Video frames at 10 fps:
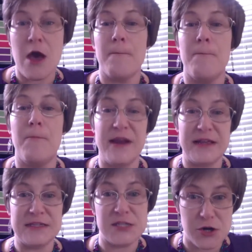but
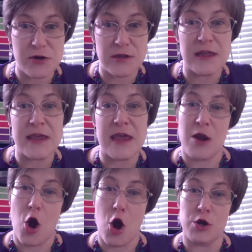it's certainly an
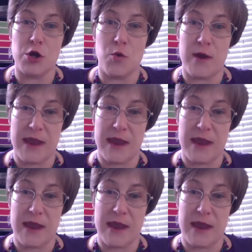ongoing